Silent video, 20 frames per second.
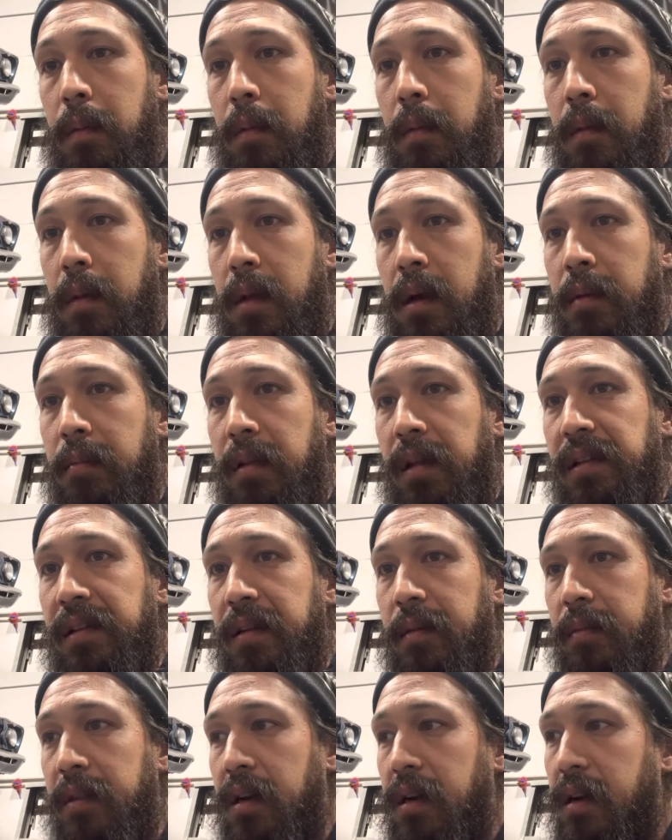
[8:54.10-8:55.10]
I messed
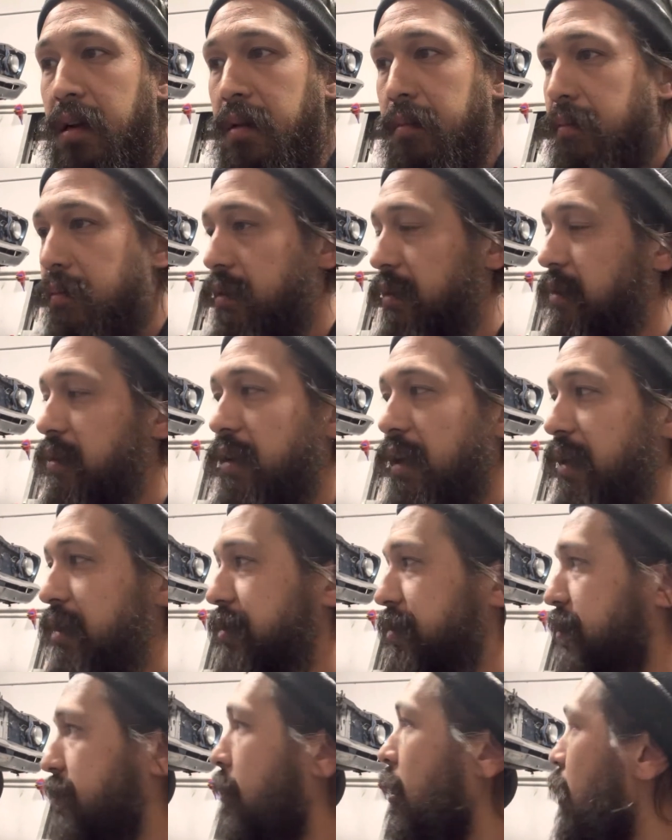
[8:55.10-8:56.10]
something up. The gauge
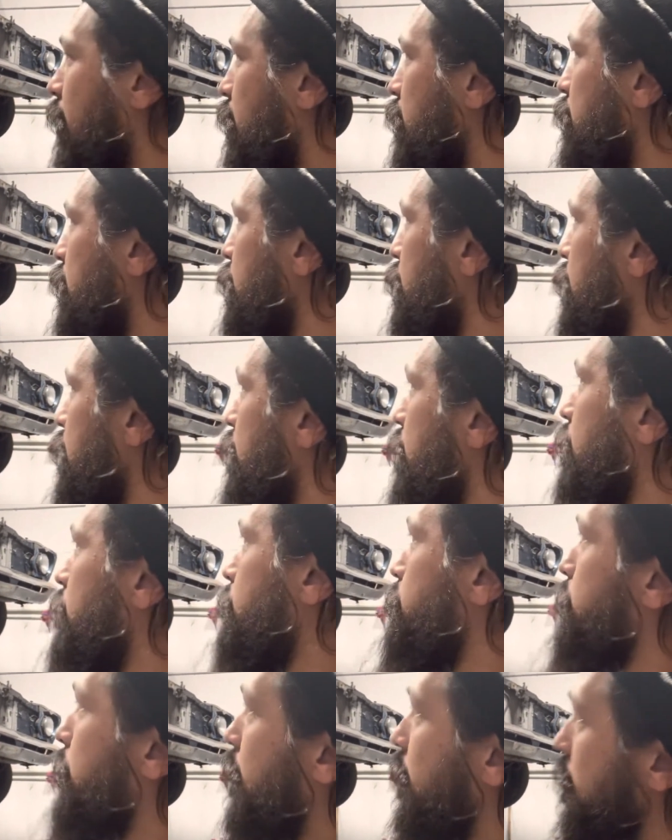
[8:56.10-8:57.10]
is wrong.
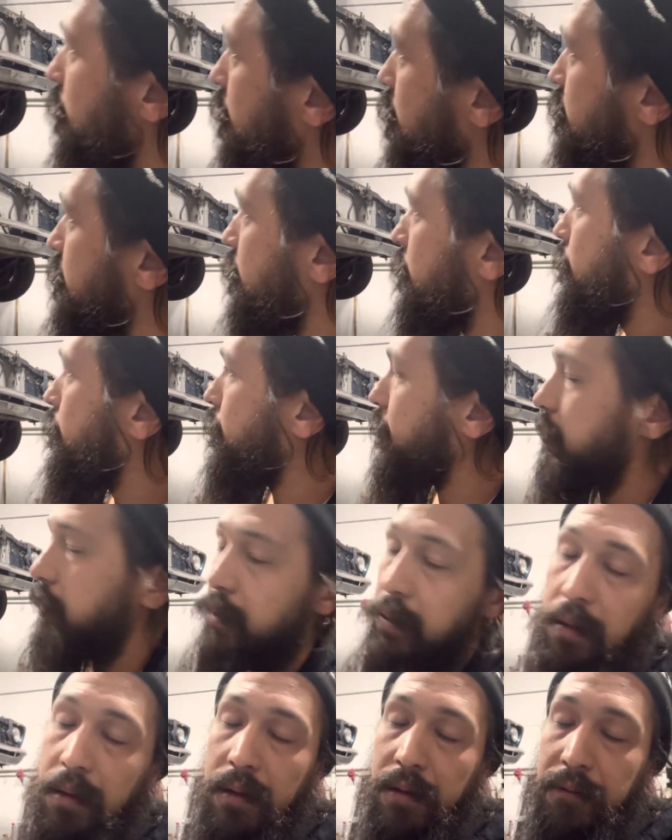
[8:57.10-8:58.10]
I looked.
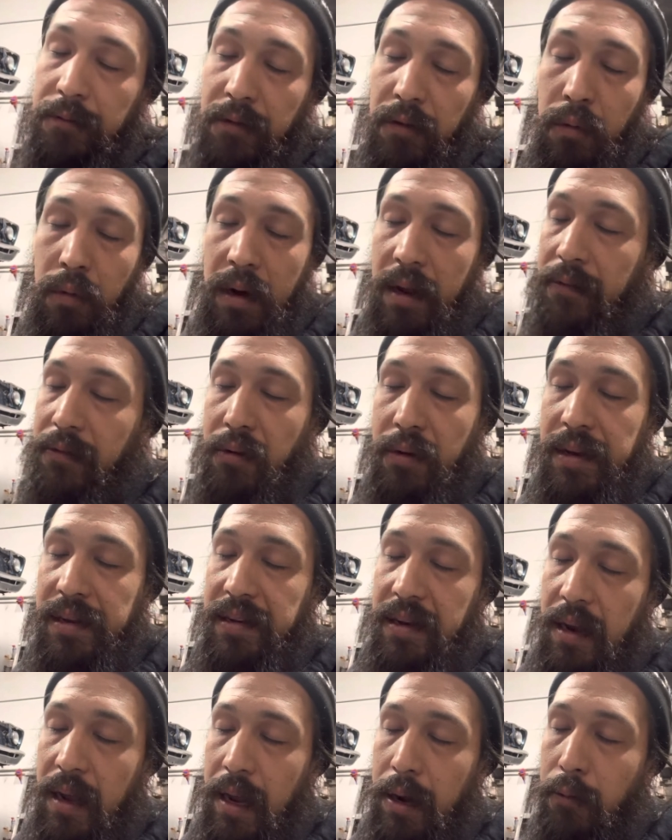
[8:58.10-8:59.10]
For whatever
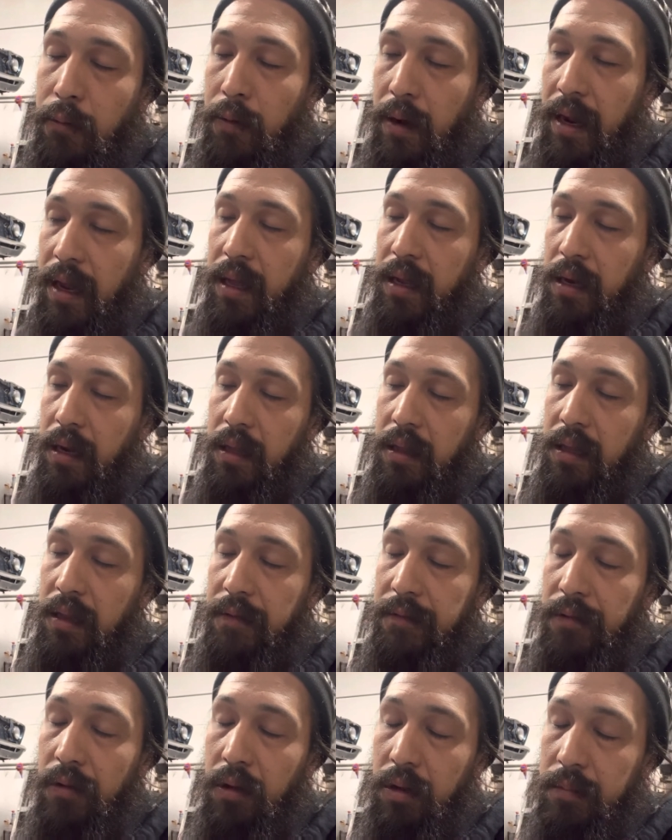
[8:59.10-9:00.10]
reason, I ran the
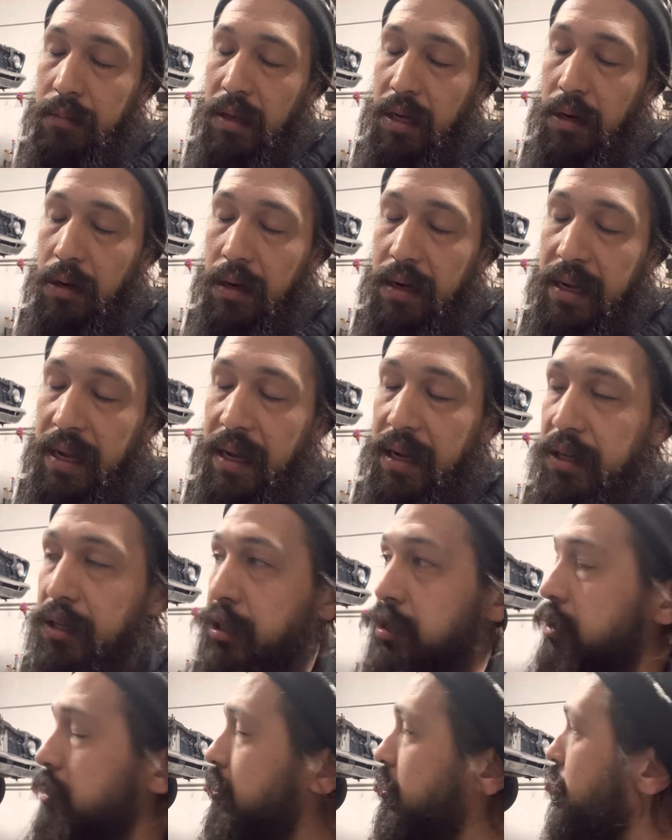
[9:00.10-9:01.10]
voltmeter
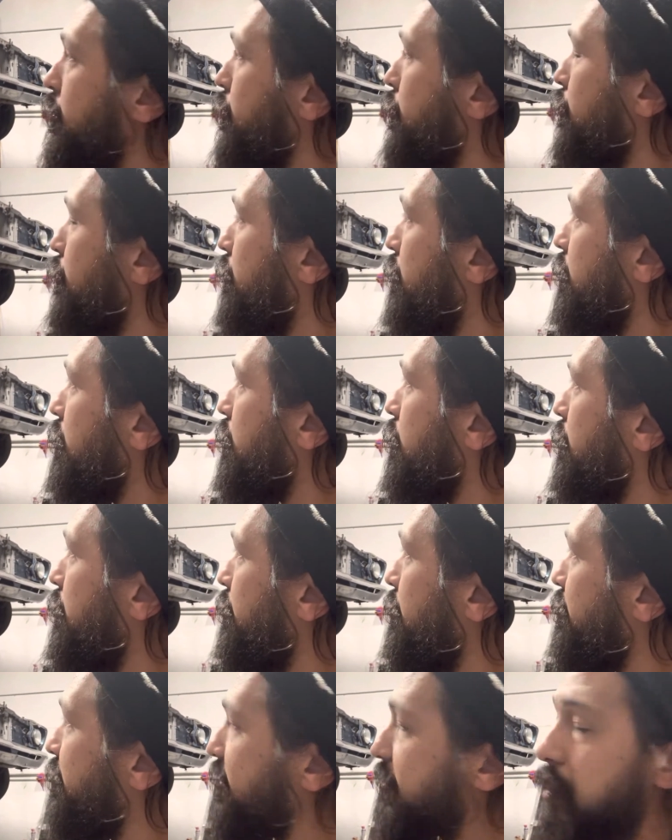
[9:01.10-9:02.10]
gauge to the
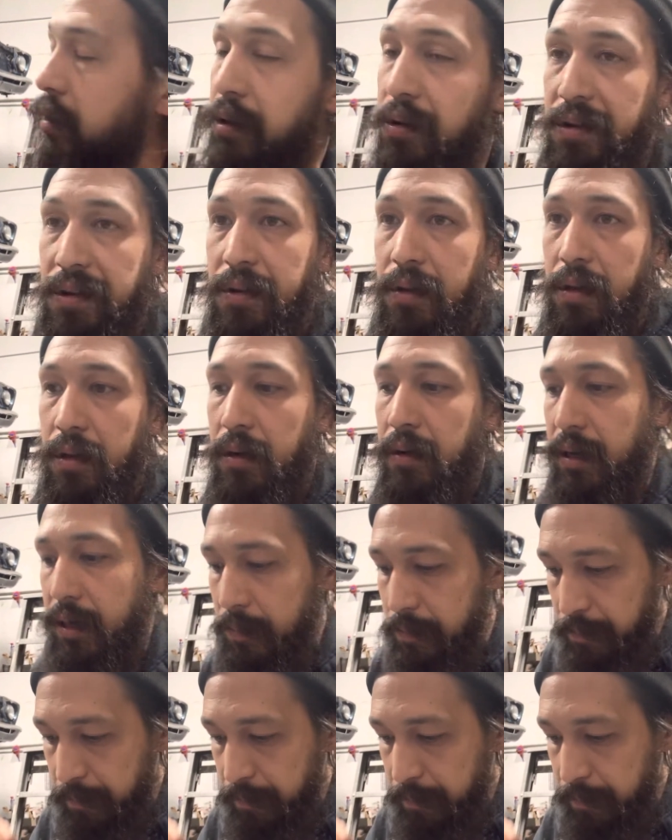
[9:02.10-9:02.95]
starter solenoid.